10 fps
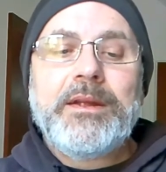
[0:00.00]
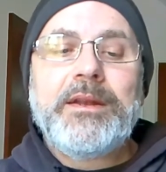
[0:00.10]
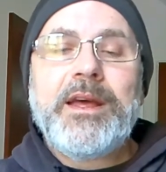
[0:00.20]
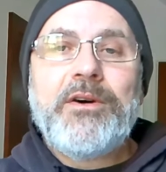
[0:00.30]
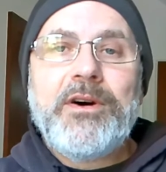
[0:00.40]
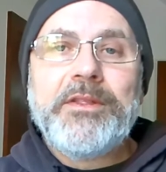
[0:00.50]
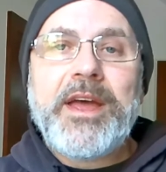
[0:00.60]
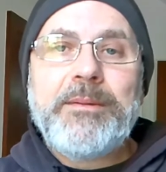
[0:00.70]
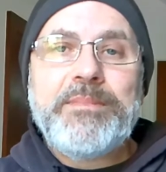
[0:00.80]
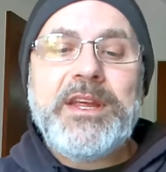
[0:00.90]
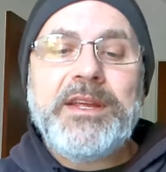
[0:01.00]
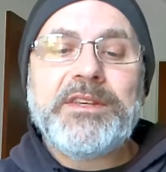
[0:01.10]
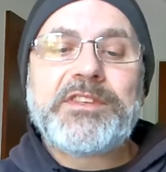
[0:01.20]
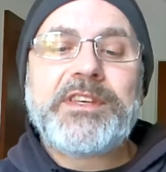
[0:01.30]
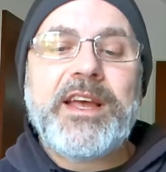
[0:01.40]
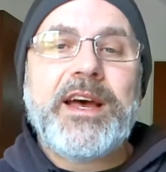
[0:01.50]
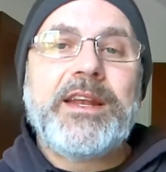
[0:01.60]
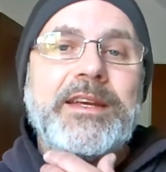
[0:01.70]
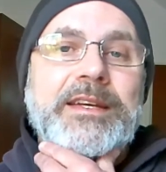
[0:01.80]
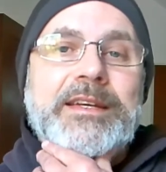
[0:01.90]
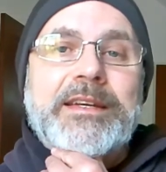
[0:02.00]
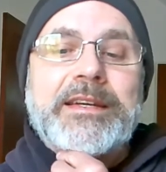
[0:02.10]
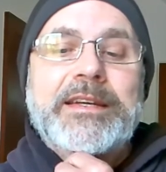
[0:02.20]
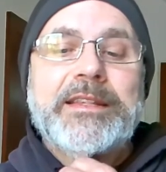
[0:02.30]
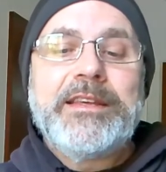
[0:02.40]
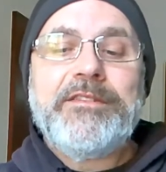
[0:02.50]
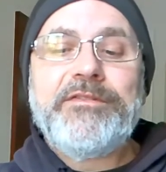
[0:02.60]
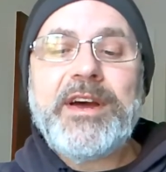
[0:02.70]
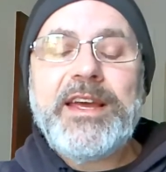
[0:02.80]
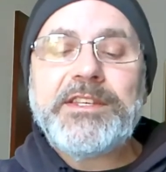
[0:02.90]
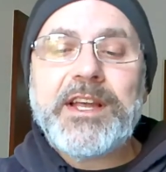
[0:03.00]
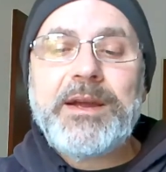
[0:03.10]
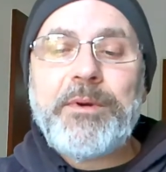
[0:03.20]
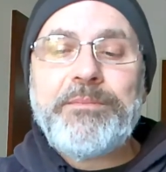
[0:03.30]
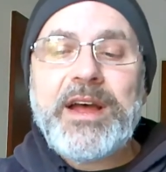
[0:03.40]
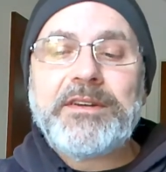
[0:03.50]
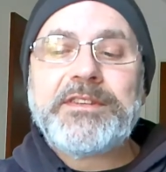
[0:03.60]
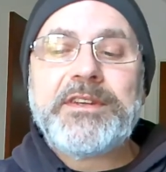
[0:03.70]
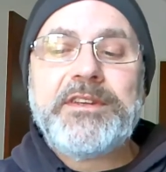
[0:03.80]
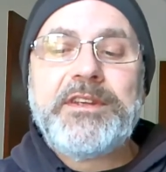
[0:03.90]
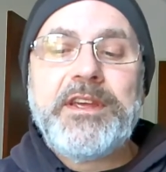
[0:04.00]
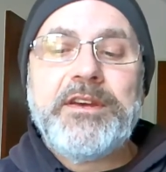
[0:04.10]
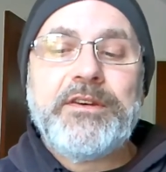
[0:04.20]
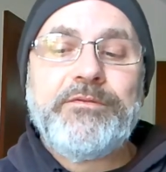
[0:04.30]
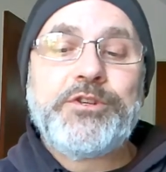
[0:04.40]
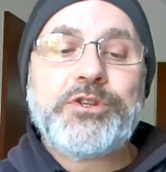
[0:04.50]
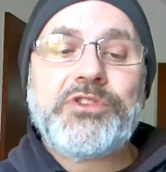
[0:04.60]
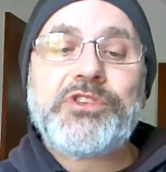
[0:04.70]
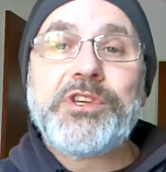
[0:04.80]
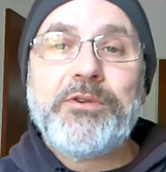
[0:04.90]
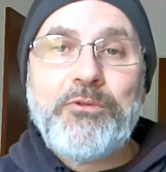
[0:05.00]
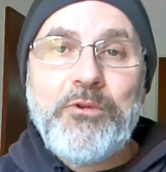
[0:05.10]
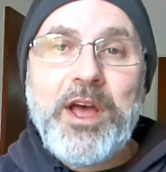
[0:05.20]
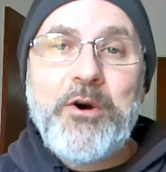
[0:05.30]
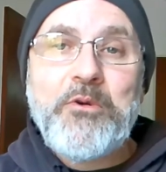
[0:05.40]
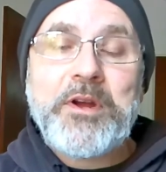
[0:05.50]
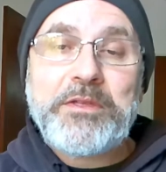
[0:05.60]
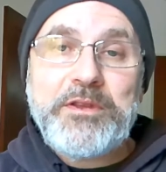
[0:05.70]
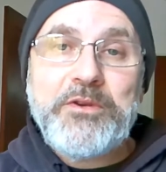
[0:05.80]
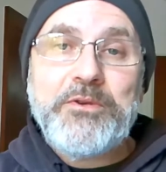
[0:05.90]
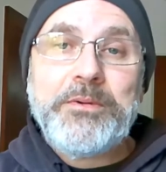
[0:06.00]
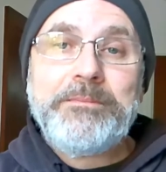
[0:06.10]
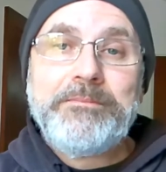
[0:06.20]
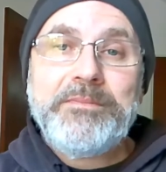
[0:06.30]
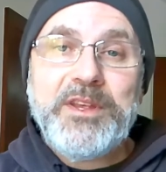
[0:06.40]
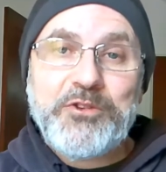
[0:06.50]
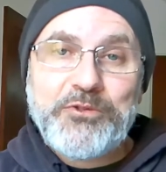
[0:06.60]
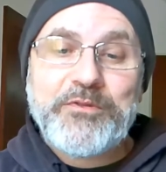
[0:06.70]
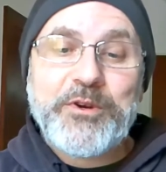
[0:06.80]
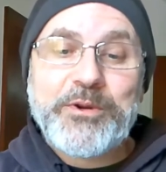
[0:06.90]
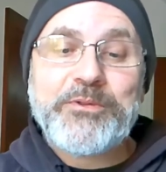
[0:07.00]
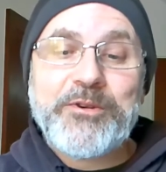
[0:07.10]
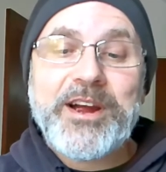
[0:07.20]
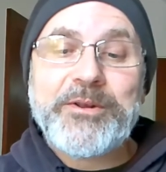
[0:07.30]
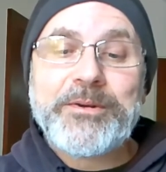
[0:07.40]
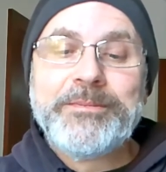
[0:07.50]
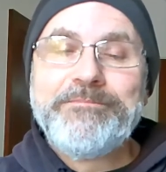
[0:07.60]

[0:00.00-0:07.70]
Now, all that being said, the advice I'm about to give should sit well with you, introverted writer.